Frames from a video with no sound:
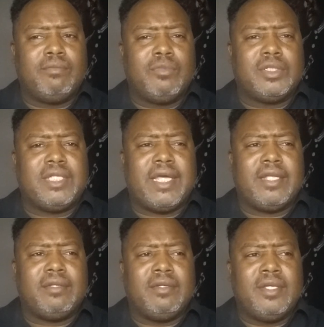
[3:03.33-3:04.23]
was
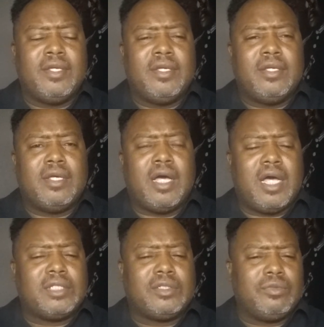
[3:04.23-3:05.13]
not
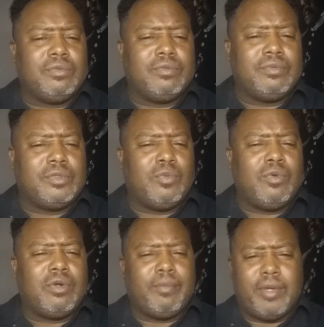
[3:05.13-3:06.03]
hostile
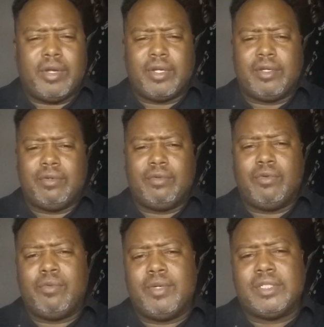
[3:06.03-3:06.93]
toward America
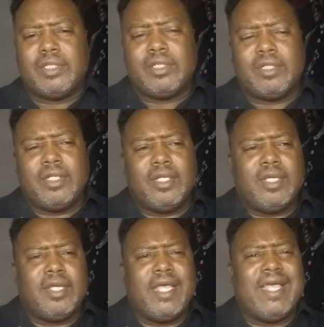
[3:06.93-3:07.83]
or wasn't
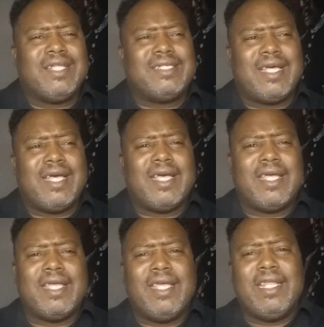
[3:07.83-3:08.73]

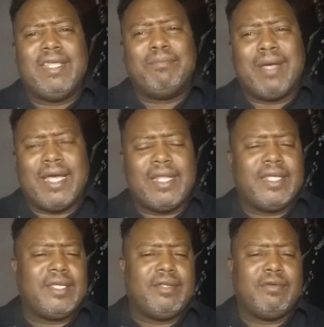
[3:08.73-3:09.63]
anti
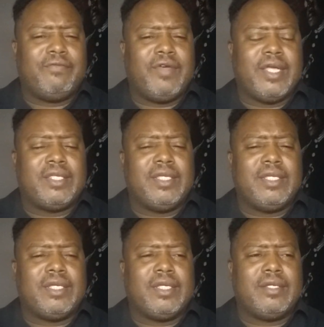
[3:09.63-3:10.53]
anybody. In fact,
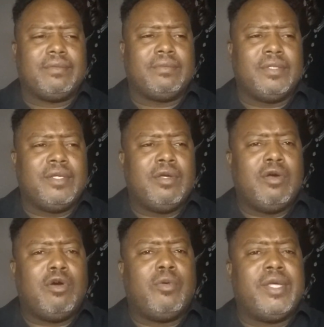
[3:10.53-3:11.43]
he
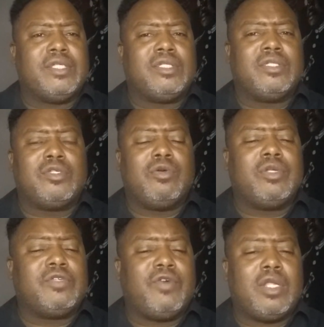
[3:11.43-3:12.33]
always
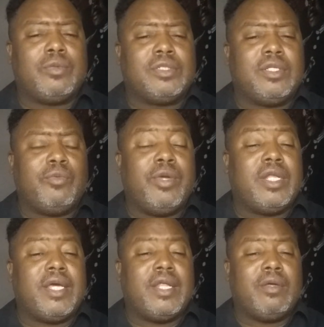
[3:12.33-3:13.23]
told his followers that we
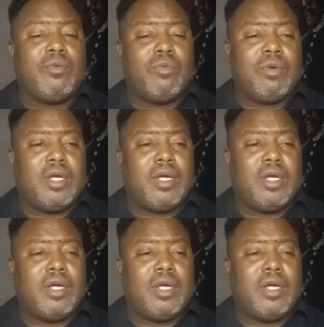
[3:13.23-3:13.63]
are not at